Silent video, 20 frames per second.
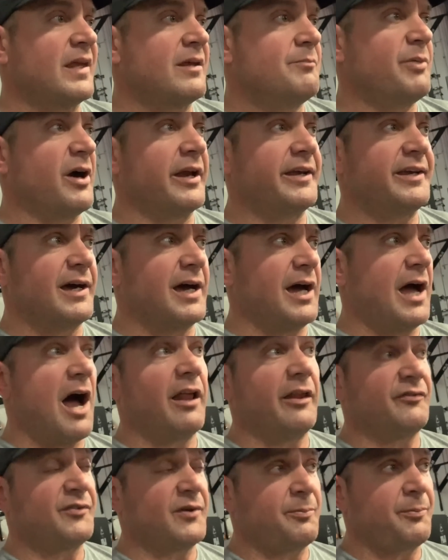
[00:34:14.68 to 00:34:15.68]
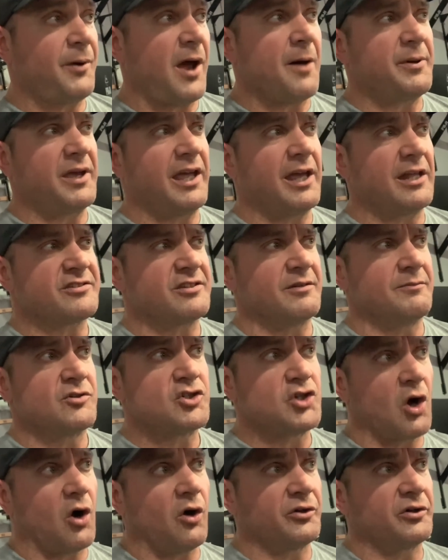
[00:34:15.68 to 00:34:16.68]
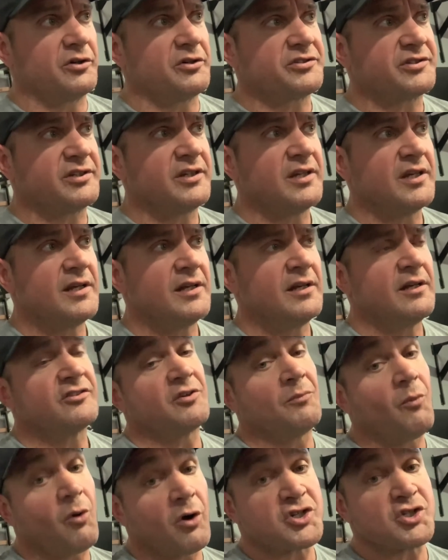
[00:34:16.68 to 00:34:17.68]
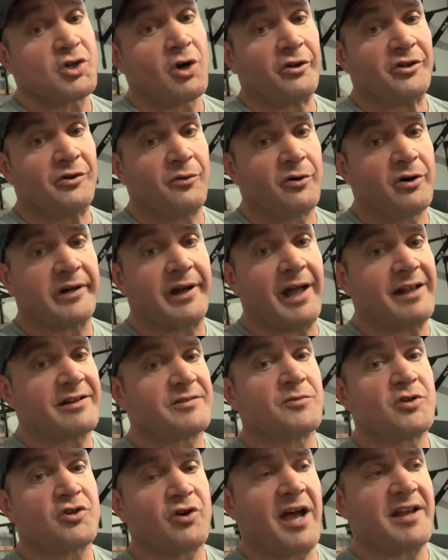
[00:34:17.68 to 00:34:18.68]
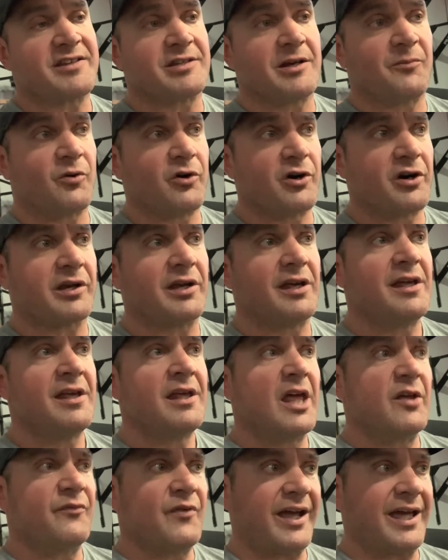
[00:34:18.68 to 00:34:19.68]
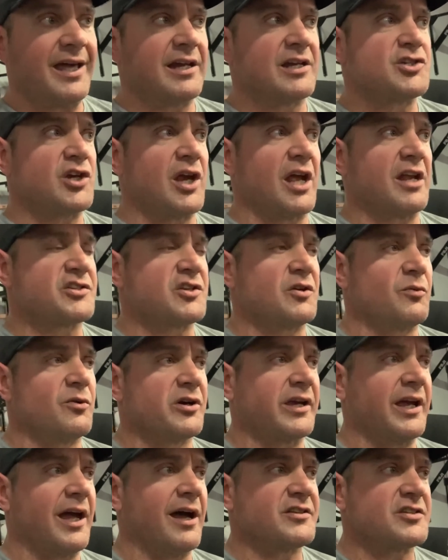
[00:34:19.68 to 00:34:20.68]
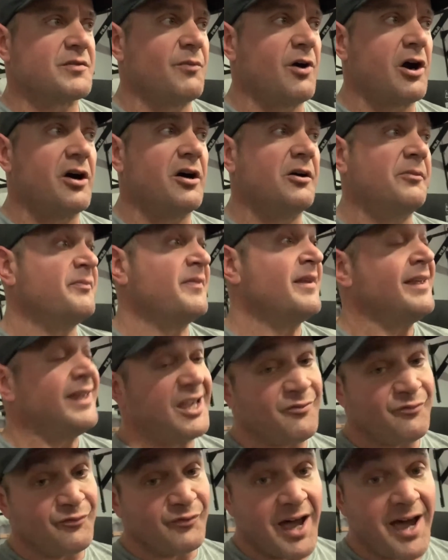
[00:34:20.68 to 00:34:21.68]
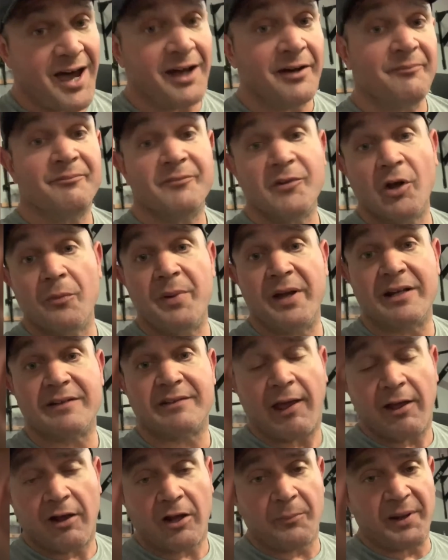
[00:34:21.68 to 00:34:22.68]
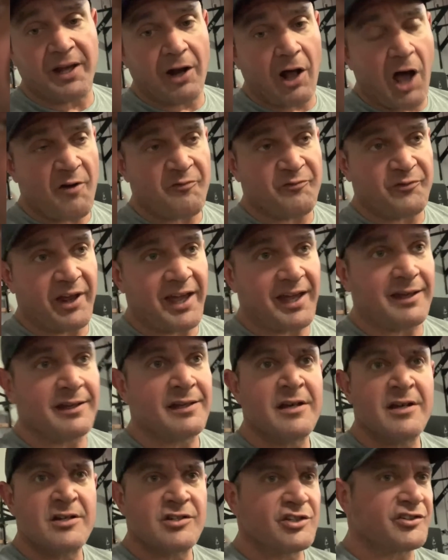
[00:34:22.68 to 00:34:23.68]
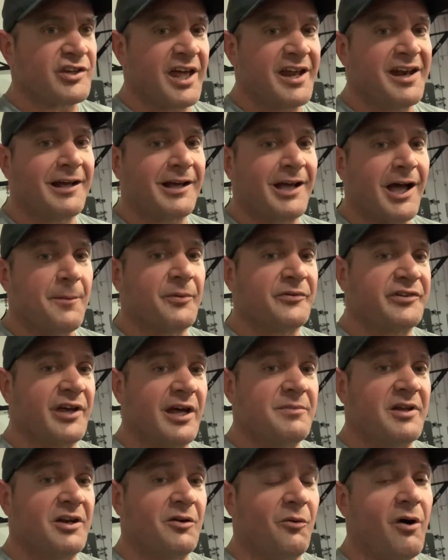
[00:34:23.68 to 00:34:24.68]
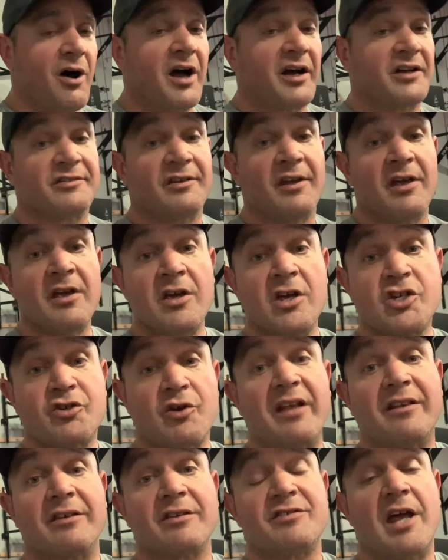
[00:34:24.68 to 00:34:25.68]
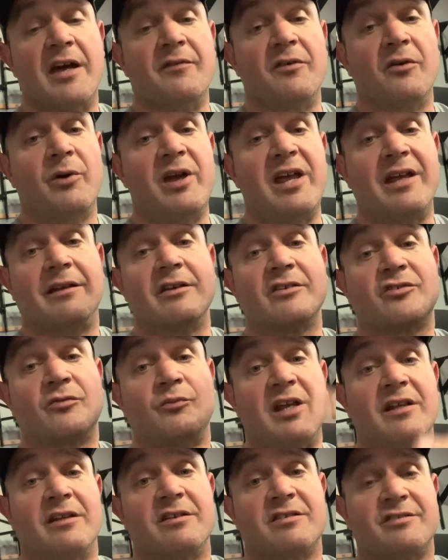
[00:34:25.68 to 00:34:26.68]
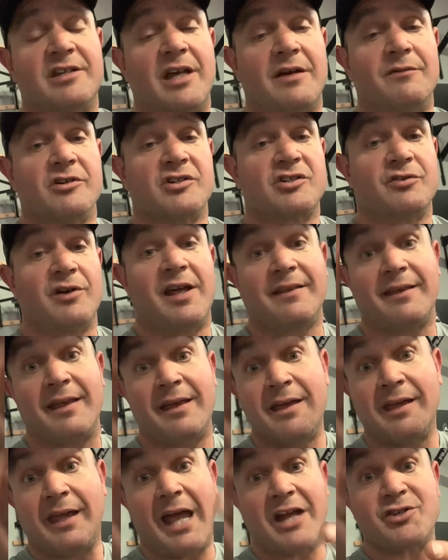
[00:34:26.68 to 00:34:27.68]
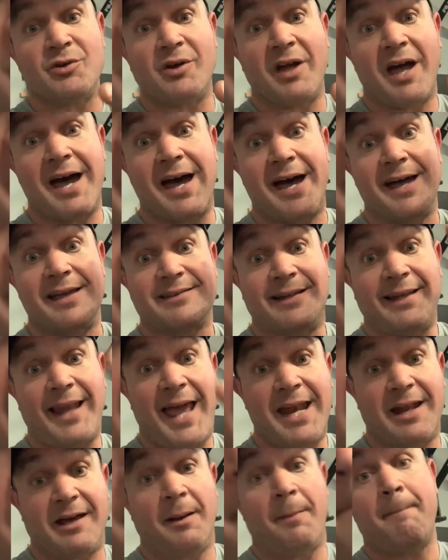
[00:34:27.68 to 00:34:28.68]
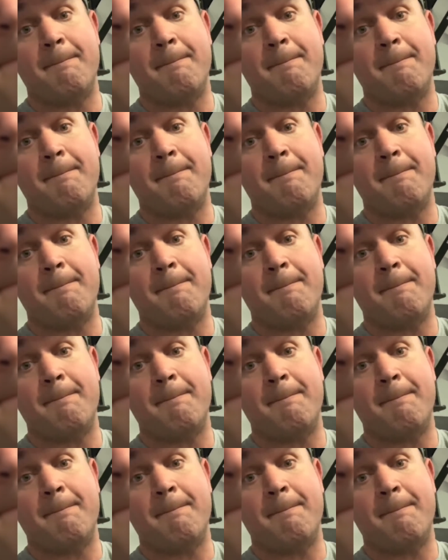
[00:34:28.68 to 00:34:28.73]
but uh, I'll probably hit some shoulders, some more shoulder work and some tricep work if I get a chance to work out tomorrow. If not, no big deal. It'll be an off day. Just getting a couple ten-minute walks. Strength is never weakness. Weakness is never strength. Catch you guys later.